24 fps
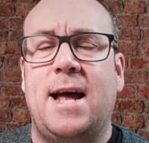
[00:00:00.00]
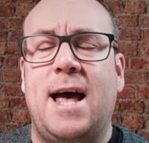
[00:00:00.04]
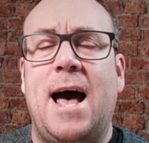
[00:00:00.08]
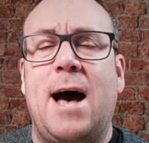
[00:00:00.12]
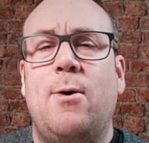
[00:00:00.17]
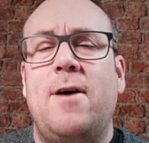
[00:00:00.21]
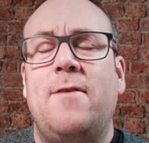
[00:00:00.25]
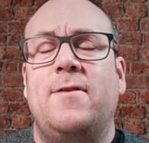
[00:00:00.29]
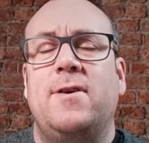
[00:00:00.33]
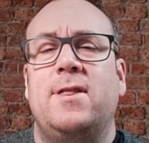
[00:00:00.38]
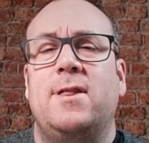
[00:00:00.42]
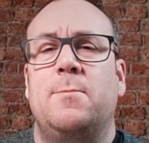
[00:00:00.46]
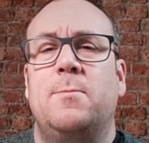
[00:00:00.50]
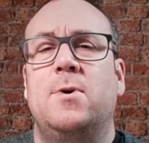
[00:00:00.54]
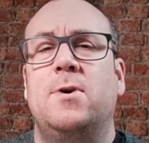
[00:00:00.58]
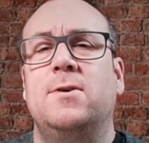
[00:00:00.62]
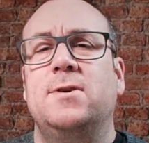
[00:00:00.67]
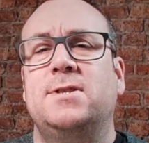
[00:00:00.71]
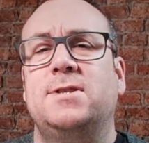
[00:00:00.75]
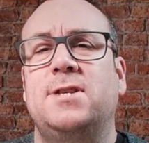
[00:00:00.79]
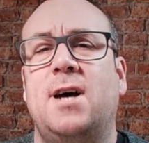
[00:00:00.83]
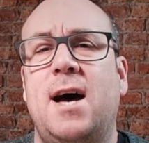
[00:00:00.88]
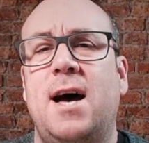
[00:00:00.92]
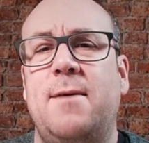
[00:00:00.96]
However, the
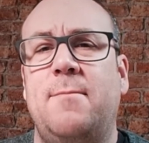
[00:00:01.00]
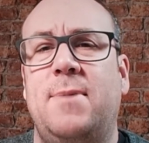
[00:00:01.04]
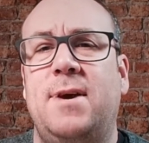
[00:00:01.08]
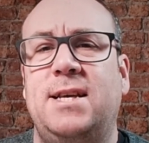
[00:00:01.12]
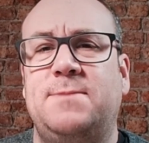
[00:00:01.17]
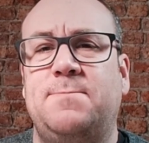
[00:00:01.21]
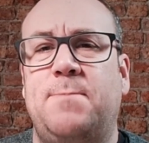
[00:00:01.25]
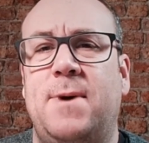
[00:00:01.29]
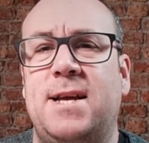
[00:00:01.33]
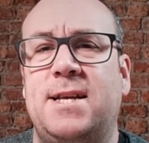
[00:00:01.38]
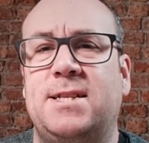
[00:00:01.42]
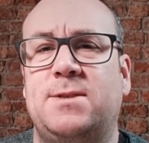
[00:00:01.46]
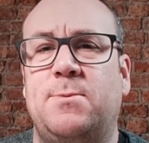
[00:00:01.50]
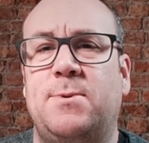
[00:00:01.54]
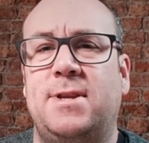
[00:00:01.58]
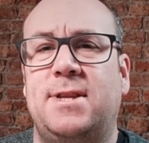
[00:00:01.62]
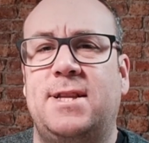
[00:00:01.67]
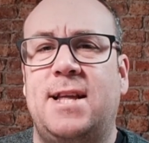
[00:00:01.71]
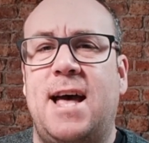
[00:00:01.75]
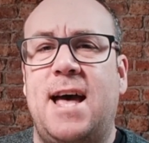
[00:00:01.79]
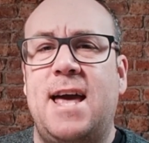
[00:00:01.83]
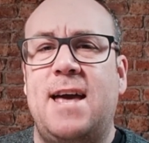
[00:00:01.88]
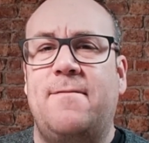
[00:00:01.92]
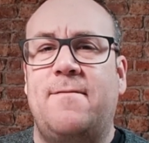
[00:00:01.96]
more time he spends
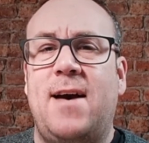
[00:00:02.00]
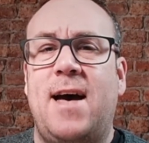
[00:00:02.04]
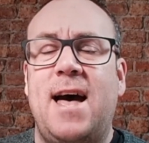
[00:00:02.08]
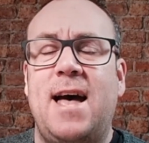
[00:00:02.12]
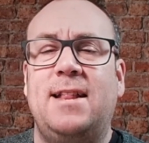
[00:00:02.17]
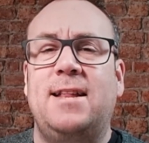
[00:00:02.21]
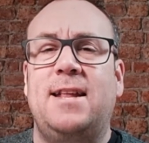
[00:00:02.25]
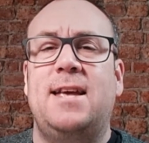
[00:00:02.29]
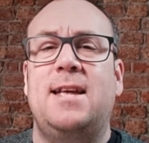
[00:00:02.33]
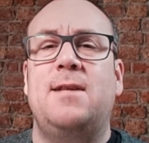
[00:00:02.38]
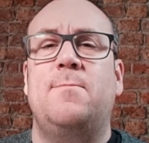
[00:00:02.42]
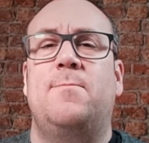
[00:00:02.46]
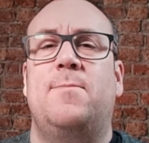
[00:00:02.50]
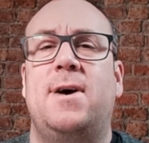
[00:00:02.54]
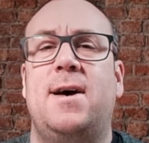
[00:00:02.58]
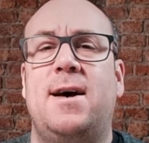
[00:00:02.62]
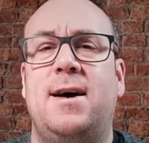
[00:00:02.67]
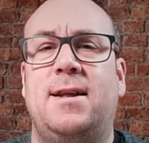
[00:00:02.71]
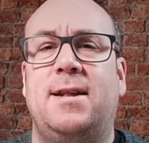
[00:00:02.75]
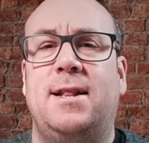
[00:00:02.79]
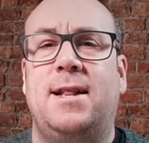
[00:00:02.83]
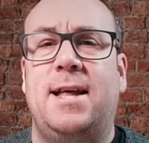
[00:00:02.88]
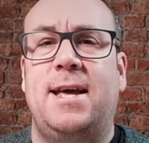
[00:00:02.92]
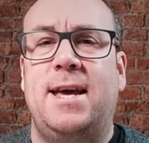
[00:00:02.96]
with Dave and in
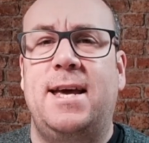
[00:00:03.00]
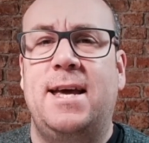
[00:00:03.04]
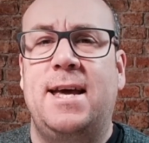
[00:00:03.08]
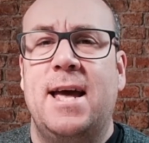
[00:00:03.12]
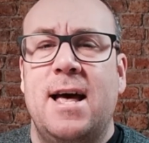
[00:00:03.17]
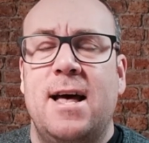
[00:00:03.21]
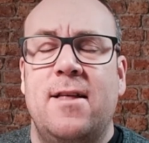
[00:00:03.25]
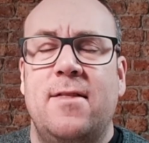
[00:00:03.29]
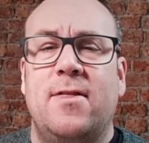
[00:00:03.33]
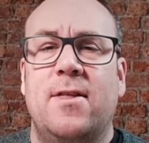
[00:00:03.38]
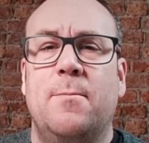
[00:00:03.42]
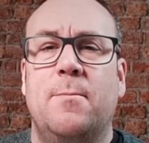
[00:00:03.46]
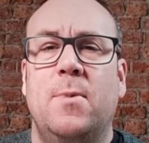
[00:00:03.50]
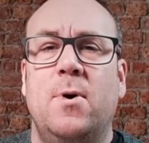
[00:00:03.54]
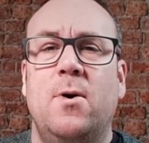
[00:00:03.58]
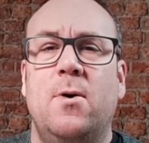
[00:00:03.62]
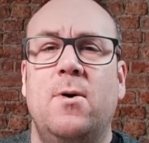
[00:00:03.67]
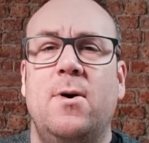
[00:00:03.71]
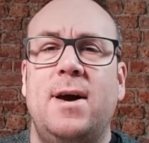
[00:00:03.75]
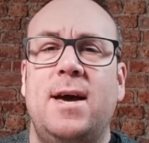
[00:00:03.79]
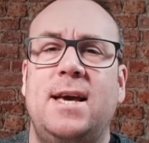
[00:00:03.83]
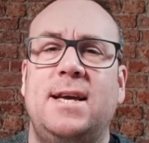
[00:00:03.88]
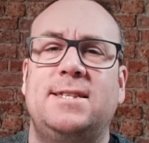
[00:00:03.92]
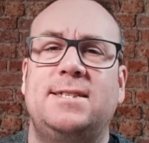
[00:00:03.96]
Burnley, the
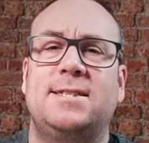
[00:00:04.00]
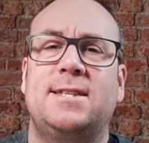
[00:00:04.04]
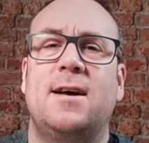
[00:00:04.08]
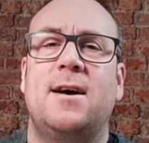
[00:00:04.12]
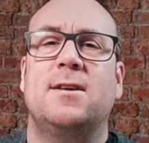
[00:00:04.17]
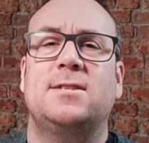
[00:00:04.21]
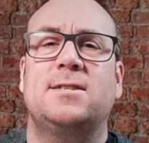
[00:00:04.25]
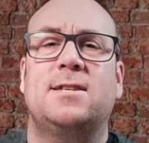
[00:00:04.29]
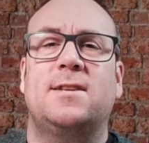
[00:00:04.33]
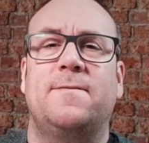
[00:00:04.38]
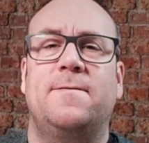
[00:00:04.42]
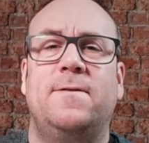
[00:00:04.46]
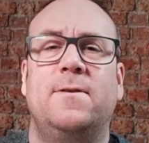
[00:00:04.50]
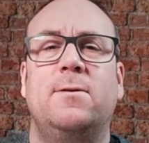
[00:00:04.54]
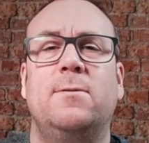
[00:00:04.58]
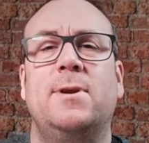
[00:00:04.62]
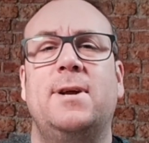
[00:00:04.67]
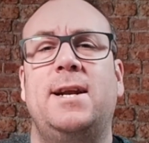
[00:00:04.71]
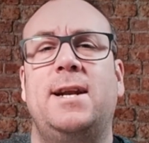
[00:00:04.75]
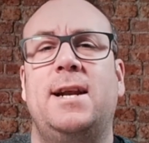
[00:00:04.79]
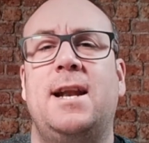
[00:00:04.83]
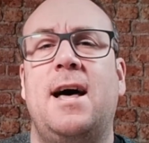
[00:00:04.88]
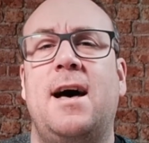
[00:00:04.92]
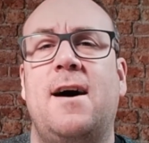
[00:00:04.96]
more he starts to
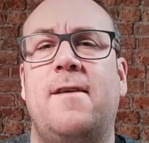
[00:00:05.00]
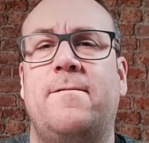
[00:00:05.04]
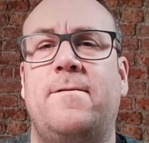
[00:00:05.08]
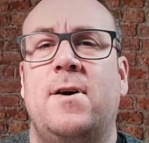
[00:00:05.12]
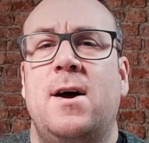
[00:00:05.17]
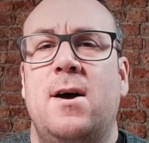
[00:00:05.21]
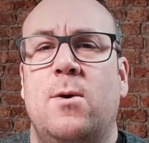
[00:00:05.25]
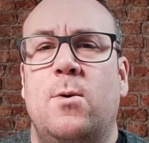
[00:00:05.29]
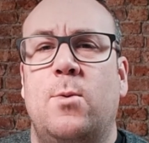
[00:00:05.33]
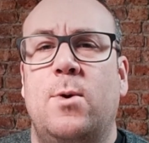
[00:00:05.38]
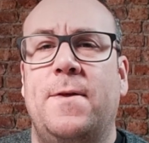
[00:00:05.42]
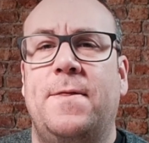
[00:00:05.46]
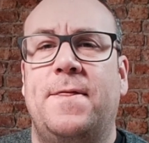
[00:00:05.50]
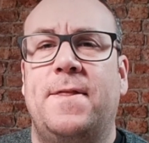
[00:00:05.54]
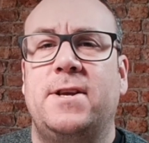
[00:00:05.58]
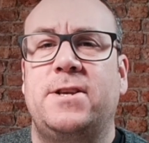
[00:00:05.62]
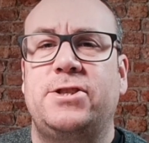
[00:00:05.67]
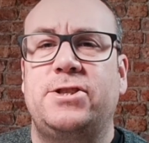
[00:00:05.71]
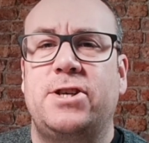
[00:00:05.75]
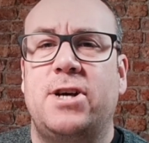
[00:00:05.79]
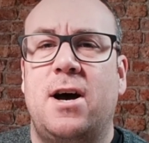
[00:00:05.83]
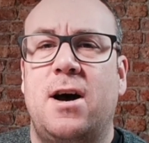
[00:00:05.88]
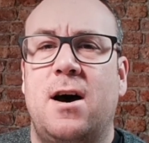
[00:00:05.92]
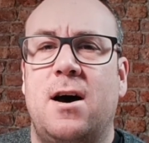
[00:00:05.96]
fall in love with the
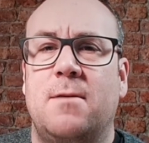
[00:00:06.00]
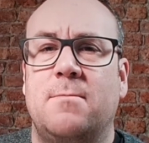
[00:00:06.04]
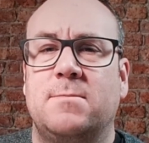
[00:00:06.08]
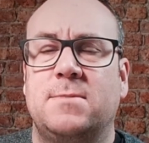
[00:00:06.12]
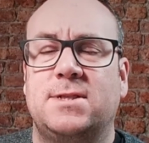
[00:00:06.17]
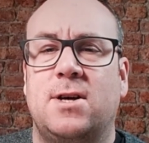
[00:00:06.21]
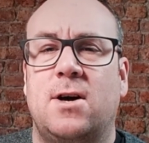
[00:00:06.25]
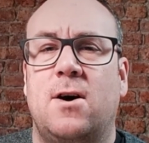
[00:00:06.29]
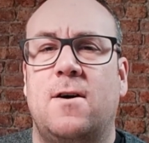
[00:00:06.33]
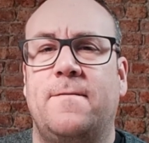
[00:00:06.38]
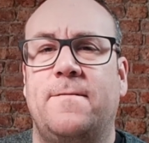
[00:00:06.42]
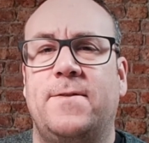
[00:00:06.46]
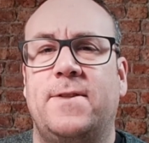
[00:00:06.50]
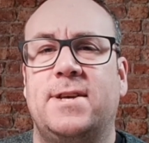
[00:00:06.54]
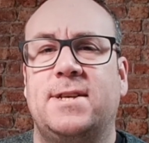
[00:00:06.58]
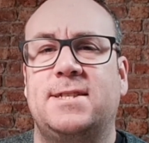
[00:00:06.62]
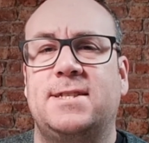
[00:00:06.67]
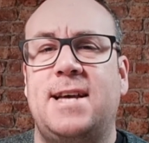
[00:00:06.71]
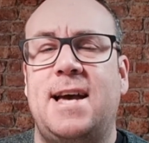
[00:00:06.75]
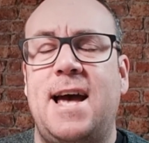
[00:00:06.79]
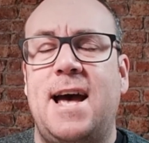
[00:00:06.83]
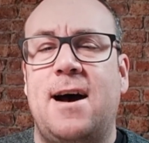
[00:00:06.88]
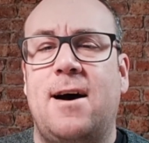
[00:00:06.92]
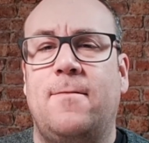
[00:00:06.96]
charms of the
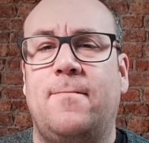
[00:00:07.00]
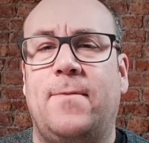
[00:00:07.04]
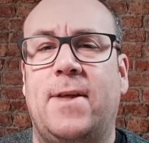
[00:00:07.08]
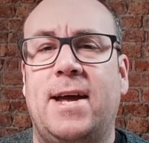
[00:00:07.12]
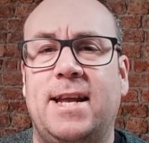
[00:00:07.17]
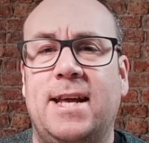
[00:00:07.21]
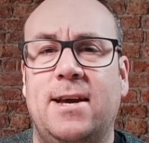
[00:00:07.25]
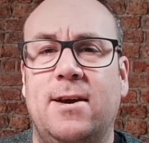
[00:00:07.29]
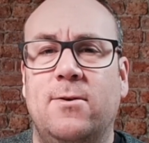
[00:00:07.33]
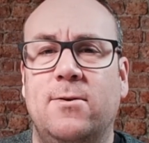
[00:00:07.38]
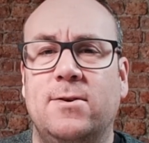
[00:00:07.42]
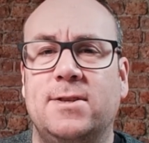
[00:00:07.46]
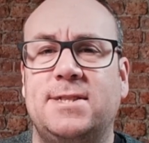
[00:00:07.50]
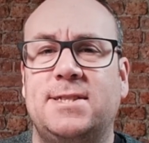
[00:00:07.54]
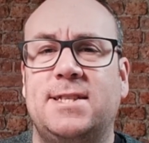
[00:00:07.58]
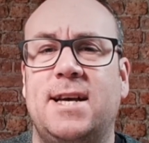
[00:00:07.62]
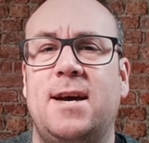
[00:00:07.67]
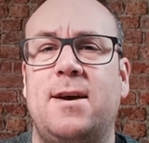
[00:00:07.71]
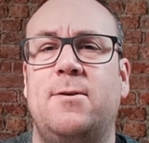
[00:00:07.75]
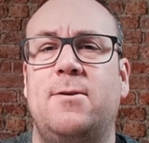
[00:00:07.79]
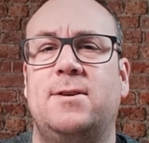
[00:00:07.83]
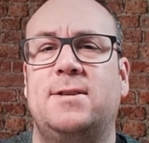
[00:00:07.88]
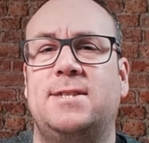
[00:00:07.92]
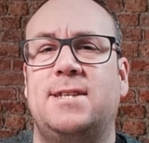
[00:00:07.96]
town. And he
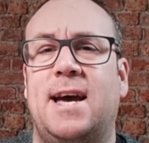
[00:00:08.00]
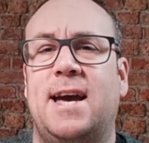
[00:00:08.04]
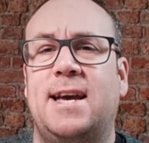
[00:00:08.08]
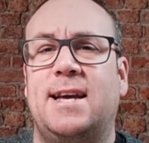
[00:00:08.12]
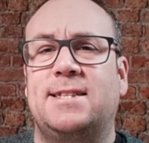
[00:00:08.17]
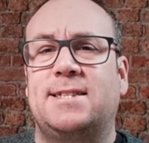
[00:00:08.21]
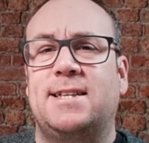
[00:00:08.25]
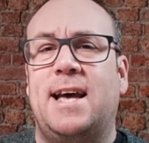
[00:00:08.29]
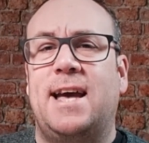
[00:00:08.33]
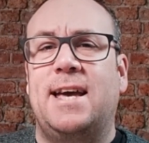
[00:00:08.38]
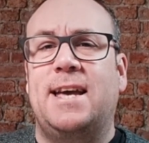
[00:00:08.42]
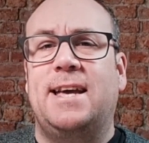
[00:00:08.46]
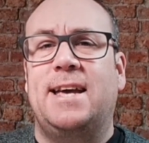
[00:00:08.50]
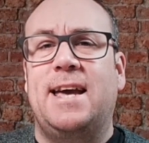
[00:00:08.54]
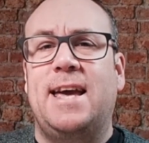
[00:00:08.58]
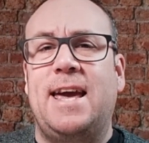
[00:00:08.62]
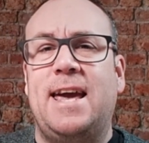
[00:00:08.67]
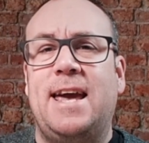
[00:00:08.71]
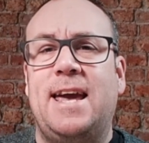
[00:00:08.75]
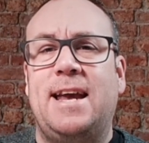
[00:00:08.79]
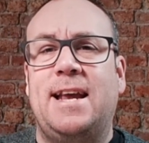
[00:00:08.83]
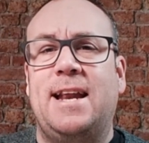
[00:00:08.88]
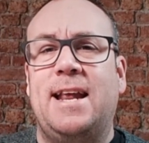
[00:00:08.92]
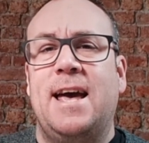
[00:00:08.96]
also takes a
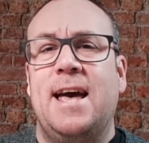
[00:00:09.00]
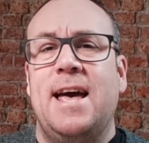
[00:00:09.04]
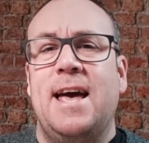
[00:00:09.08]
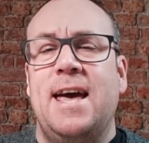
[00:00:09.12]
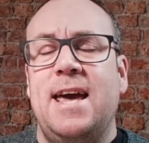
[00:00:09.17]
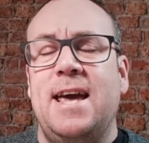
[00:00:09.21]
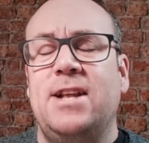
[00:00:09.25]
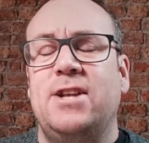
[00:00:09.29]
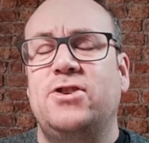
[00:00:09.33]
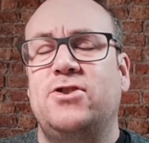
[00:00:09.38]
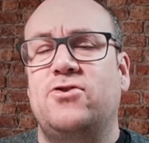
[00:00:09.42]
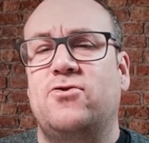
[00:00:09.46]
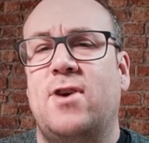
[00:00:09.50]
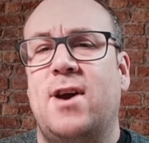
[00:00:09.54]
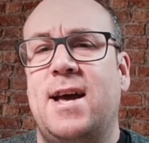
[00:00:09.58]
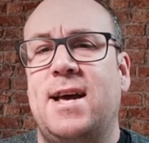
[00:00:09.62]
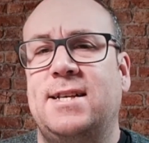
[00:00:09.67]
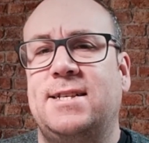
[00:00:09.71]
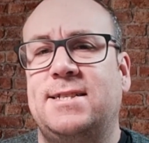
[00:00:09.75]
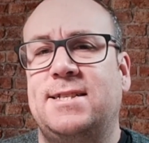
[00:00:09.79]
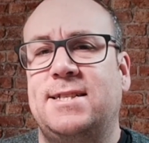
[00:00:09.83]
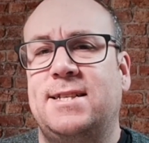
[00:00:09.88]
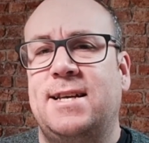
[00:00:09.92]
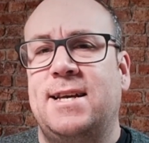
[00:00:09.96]
keen
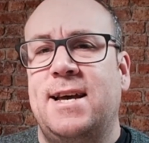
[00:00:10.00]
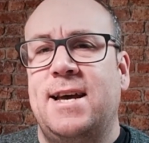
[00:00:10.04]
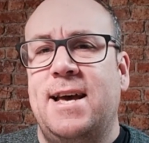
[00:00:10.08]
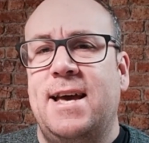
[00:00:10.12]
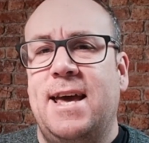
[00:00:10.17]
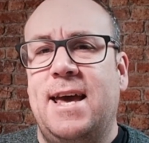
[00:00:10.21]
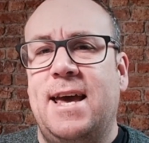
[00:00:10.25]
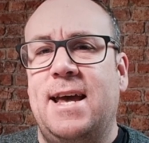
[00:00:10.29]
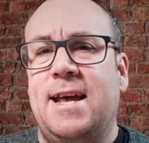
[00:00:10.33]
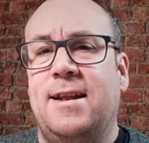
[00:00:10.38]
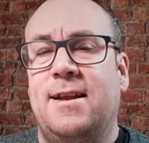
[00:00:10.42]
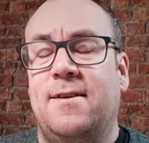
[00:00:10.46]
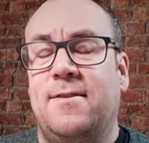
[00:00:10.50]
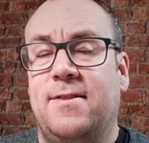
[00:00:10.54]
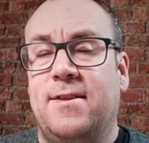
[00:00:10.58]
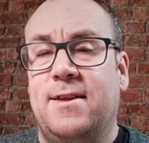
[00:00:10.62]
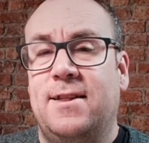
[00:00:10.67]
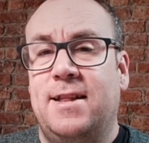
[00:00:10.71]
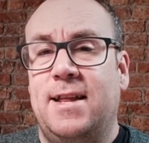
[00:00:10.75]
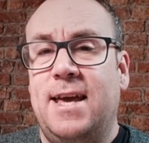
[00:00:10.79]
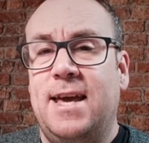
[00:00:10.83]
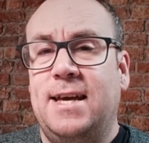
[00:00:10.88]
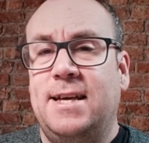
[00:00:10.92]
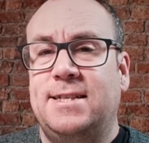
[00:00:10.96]
interest in the
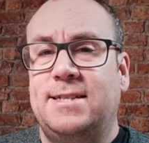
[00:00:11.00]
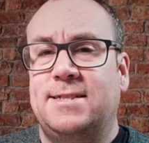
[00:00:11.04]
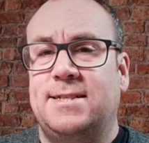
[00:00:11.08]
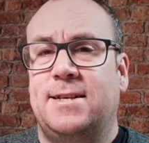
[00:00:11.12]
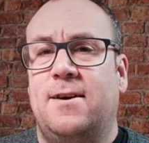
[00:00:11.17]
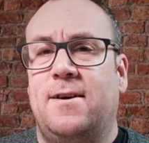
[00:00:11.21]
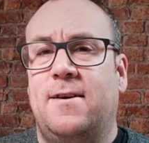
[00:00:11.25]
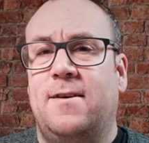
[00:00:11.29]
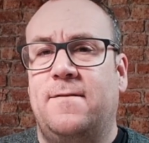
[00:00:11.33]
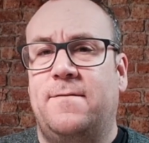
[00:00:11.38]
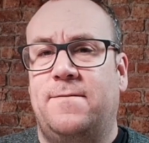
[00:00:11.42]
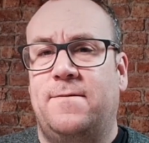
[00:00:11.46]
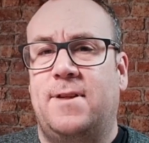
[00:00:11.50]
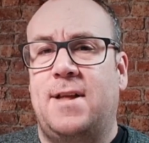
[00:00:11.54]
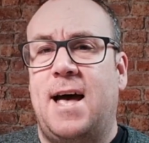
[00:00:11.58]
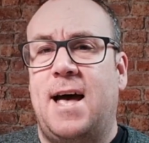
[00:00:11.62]
niece of